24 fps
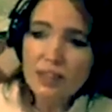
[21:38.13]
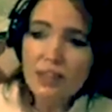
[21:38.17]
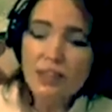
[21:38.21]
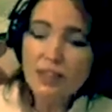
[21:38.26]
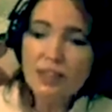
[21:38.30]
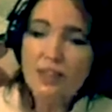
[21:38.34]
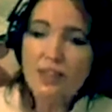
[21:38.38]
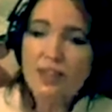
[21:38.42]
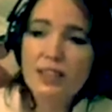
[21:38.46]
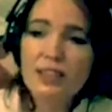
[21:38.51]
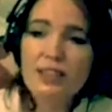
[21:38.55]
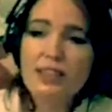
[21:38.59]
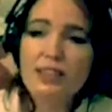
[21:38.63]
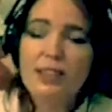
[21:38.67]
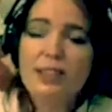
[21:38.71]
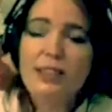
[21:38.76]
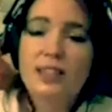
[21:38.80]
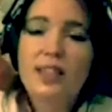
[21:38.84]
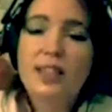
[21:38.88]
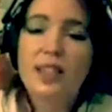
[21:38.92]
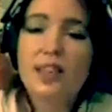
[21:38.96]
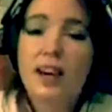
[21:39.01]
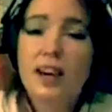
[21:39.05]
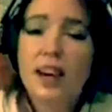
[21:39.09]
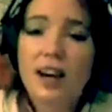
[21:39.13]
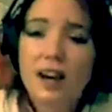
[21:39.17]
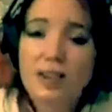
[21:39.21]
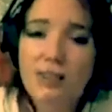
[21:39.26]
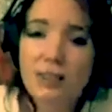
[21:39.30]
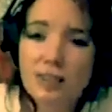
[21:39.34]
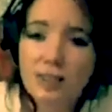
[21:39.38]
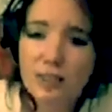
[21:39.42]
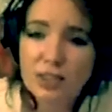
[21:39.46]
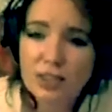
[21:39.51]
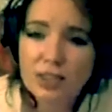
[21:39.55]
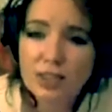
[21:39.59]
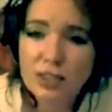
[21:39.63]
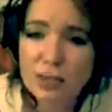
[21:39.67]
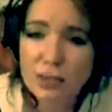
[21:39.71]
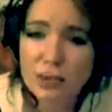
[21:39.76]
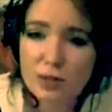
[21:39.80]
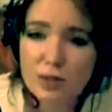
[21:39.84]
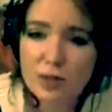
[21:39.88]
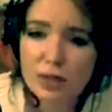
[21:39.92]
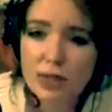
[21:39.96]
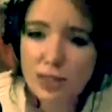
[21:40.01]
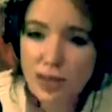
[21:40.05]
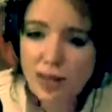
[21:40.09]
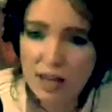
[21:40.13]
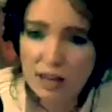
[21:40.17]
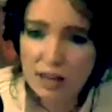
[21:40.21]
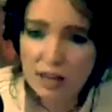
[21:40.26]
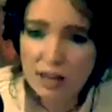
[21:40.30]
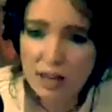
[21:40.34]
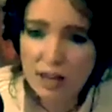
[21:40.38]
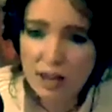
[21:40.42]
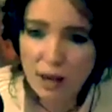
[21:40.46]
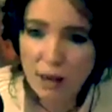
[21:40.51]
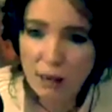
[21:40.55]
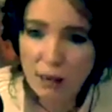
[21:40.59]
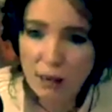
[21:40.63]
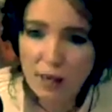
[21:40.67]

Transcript: This is the courage to stand up